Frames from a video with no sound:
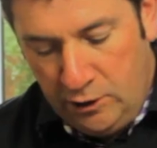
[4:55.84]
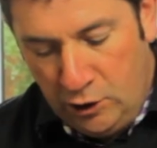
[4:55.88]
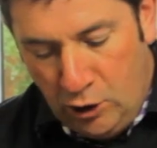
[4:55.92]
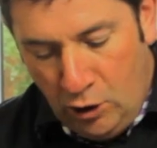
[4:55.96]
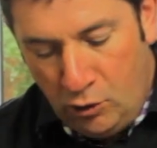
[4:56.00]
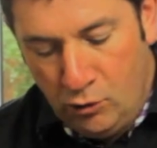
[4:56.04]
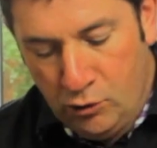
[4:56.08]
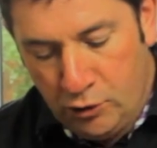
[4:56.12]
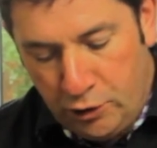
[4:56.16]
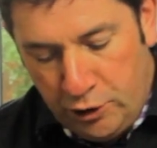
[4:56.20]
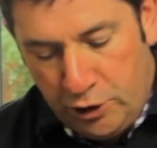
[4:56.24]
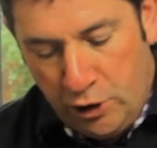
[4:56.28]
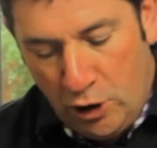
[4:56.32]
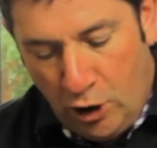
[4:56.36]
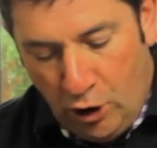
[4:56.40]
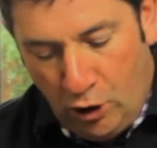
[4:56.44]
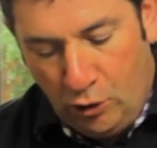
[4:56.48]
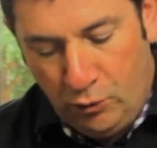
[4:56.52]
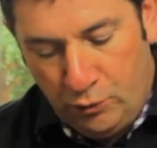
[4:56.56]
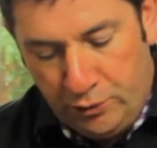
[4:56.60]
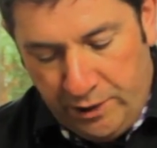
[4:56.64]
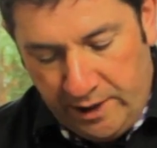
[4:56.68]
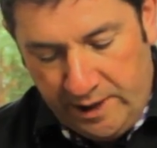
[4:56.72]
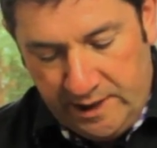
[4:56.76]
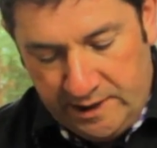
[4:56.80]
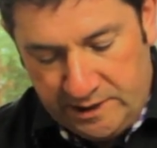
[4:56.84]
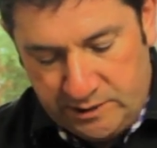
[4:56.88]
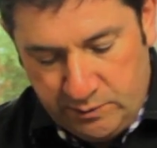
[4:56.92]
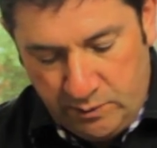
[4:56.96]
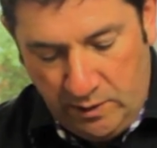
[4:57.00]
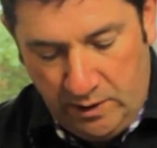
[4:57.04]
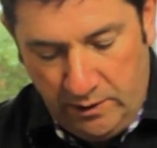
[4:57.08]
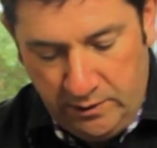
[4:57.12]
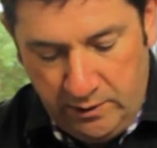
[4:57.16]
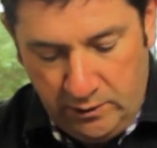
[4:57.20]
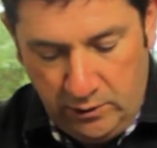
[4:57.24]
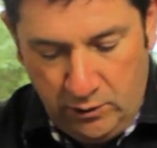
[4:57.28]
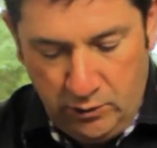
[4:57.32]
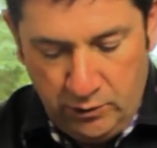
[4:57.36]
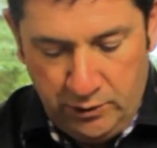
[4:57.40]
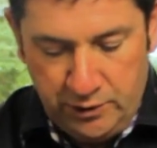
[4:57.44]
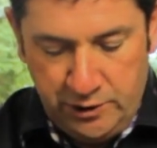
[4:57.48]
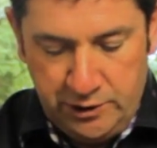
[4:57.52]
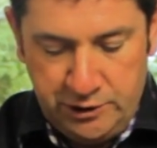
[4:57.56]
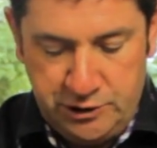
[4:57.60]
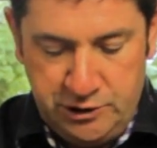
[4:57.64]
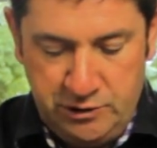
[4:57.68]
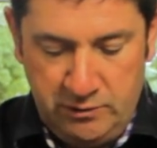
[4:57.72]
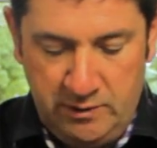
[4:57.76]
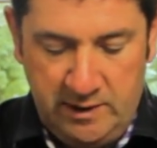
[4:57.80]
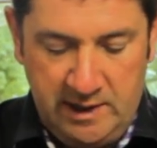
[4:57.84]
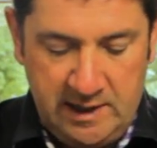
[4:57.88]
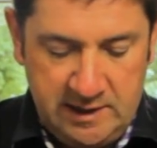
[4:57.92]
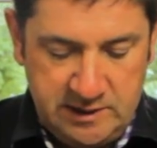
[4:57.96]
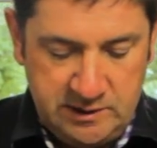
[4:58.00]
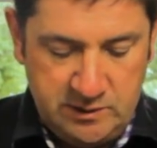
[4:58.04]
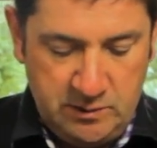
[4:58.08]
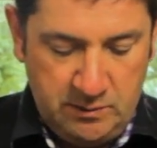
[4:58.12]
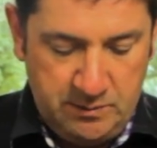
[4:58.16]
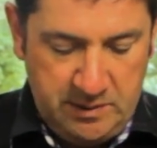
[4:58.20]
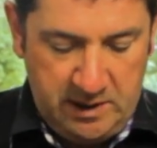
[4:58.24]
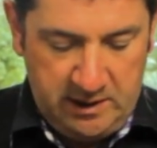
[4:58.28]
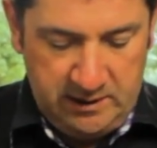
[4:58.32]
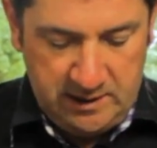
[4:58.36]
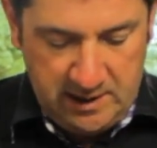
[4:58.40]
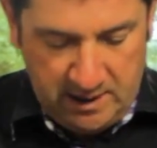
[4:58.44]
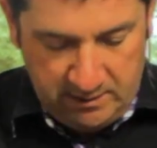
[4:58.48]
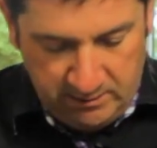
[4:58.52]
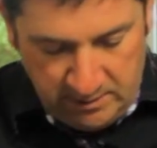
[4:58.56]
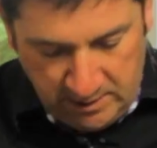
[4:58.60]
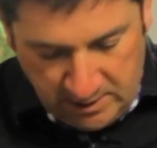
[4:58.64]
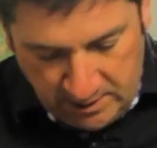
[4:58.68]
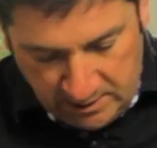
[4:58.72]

longer you hold it as well, the longer the Juliennes will be. Now,